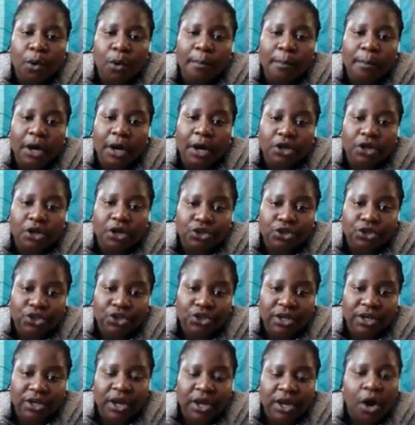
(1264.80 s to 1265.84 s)

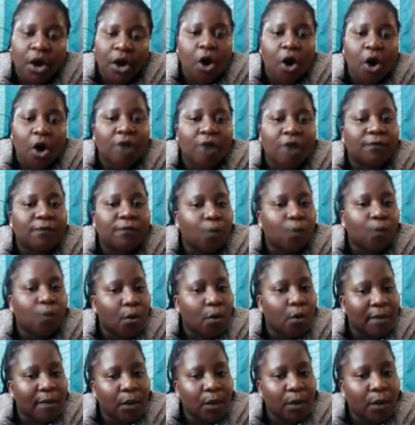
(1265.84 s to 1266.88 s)
bulgy of
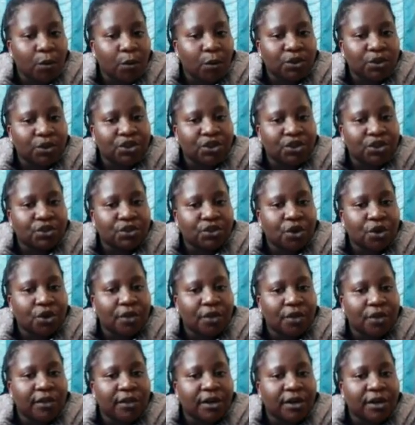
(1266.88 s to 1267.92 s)
warmer waters
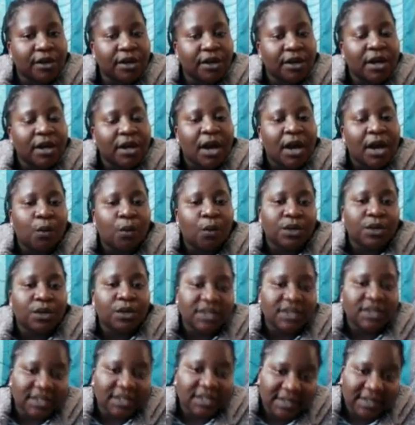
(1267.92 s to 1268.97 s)
on the
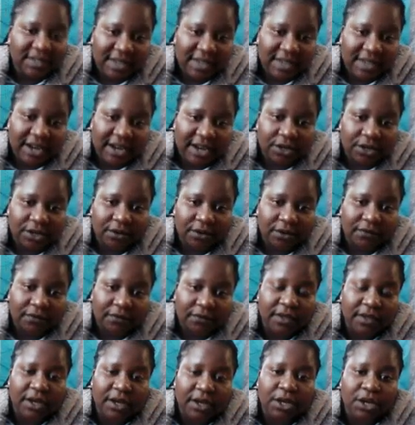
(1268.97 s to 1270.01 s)
western side of
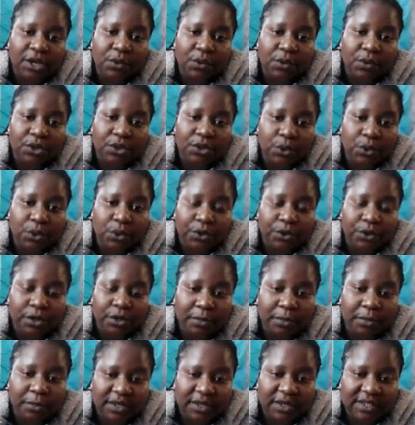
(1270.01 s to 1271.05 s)
the equatorial
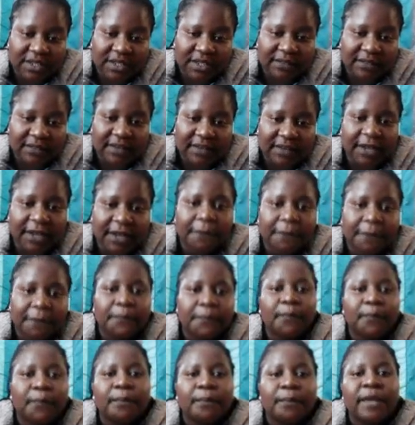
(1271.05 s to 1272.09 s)
Pacific.
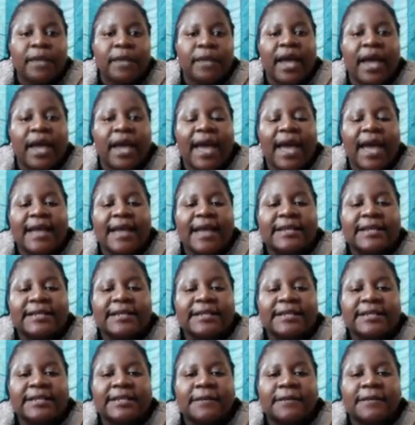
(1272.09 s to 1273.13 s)

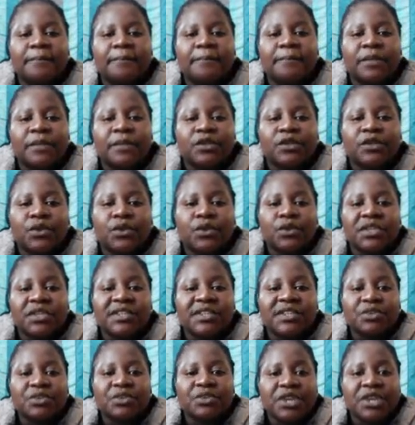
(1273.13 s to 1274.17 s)
And so
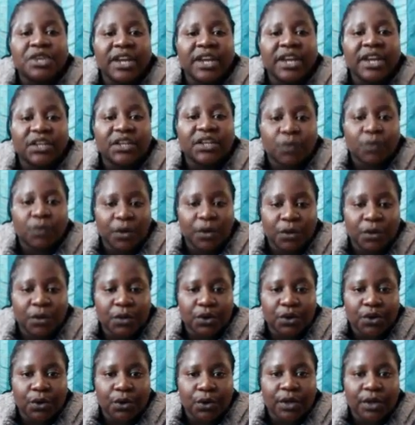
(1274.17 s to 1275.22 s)
this creates what we
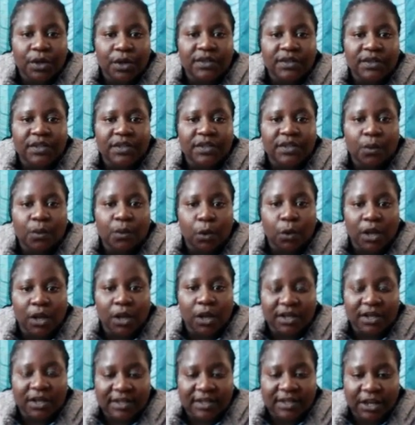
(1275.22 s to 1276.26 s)
know as the
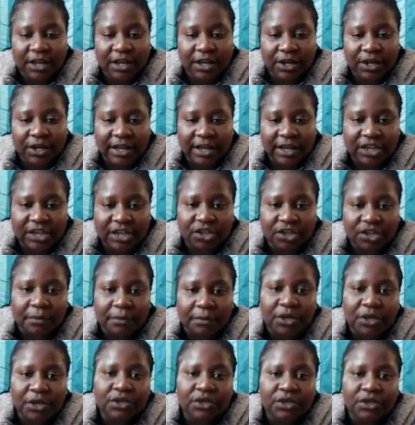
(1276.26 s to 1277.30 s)
Volca circulation.
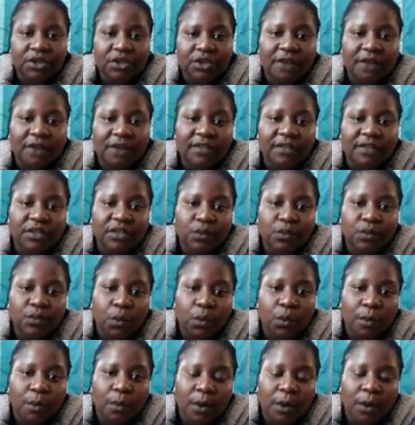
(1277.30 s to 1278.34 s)
Because of these
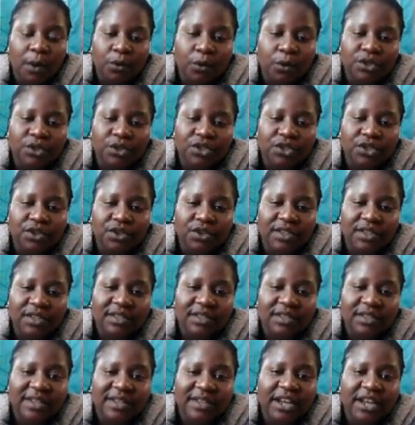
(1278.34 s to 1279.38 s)
warmer waters on
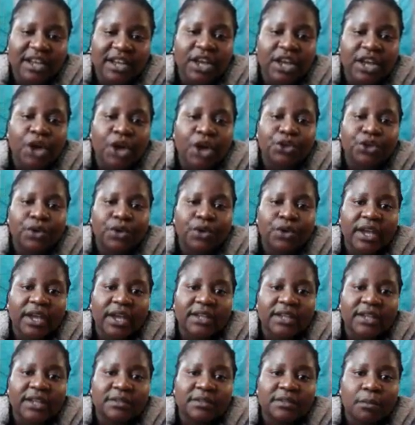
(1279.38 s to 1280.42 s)
this side, you
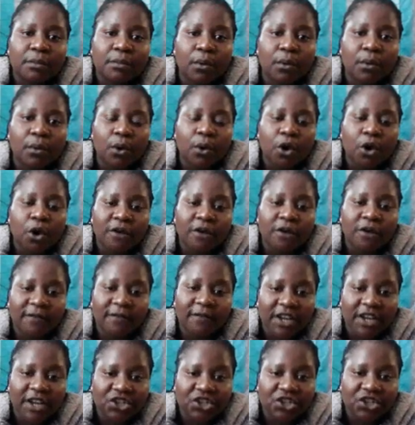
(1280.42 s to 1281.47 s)
get more
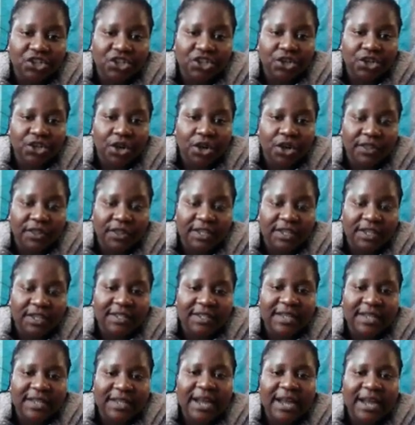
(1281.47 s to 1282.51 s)
convection on this
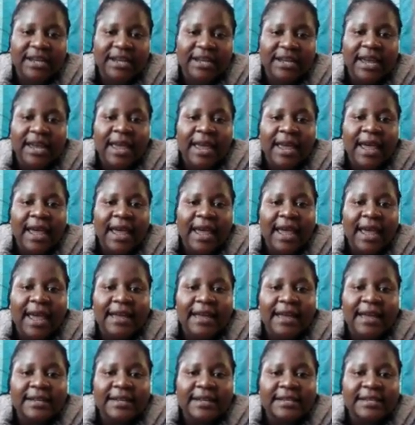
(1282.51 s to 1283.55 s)
side,
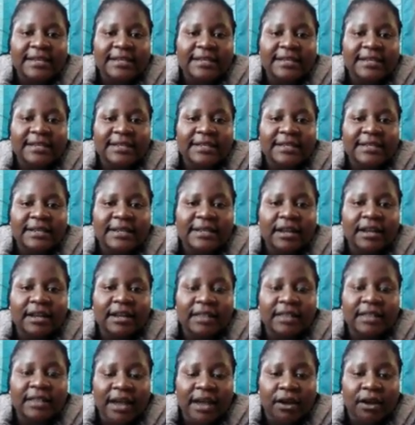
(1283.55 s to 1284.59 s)
and
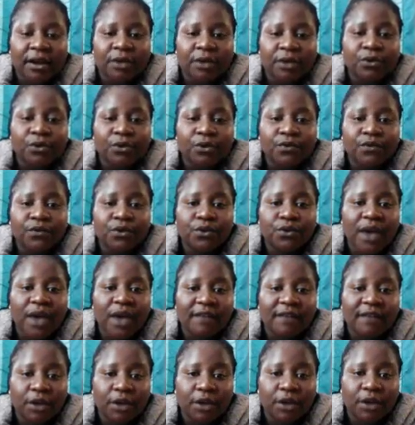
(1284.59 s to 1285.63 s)
that you
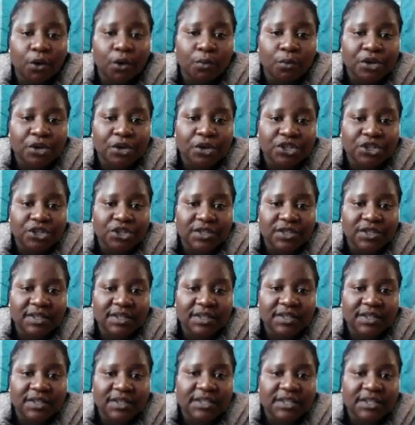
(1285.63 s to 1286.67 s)
have a low pressure
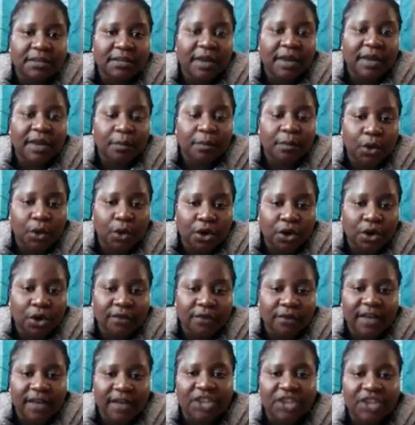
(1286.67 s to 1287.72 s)
system and more
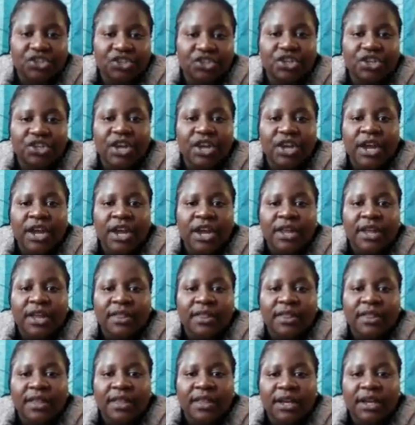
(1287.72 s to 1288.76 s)
convection.
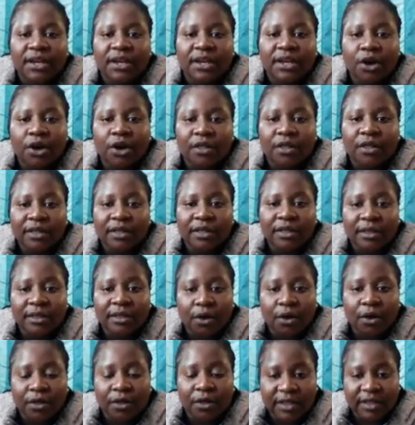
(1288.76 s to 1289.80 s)
Then
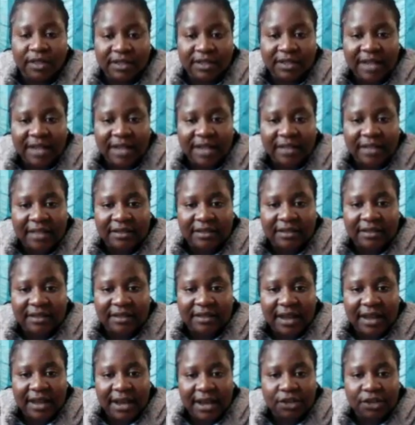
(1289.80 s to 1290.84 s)
on this other
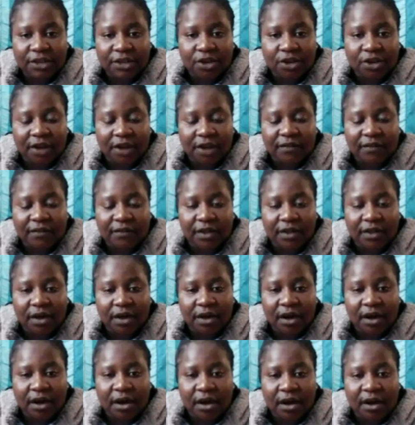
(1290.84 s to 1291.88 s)
end of
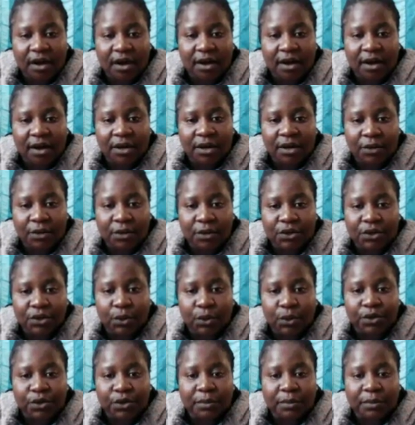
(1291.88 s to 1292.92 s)
the
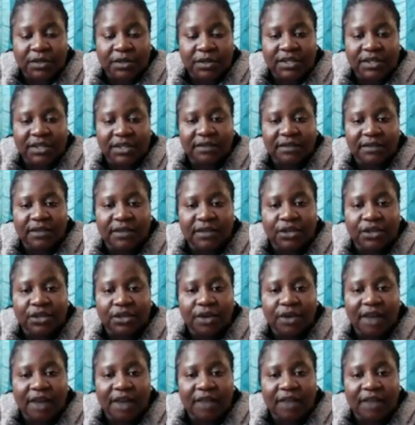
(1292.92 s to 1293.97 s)
equatorial Pacific, you
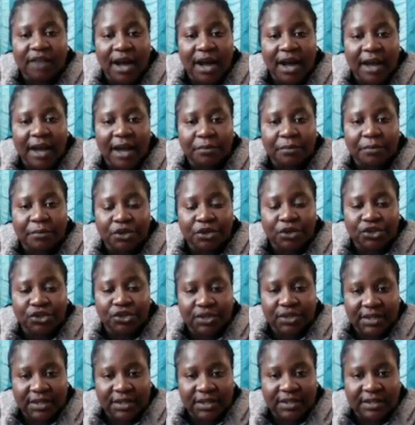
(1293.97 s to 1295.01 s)
have a high pressure
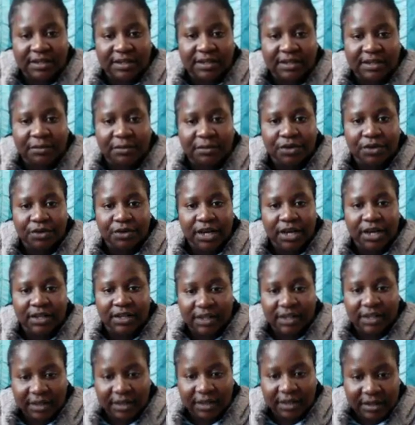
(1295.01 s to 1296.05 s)
system,
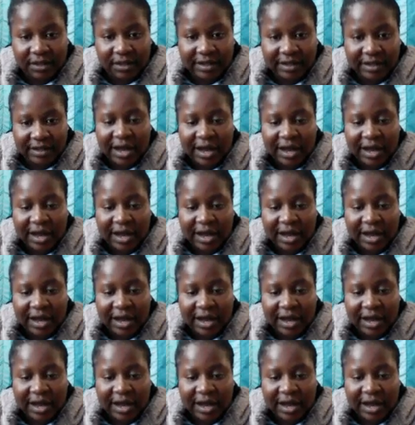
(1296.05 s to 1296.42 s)
creating this